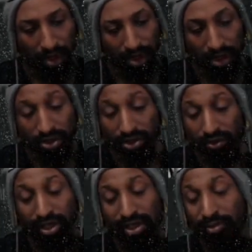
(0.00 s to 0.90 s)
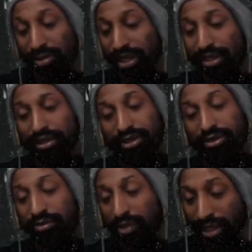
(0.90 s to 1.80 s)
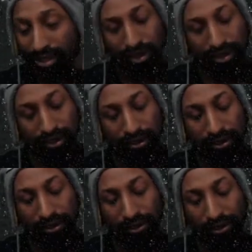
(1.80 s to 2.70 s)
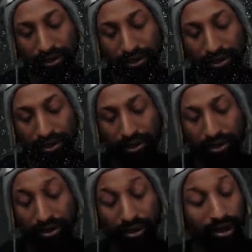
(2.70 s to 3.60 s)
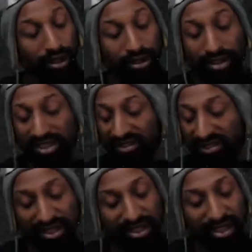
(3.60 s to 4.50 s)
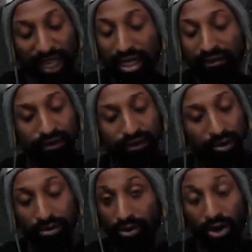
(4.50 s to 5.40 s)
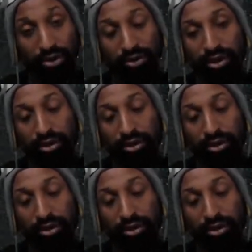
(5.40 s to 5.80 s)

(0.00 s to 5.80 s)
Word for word: a street is a place to do business. It's distinct from a road.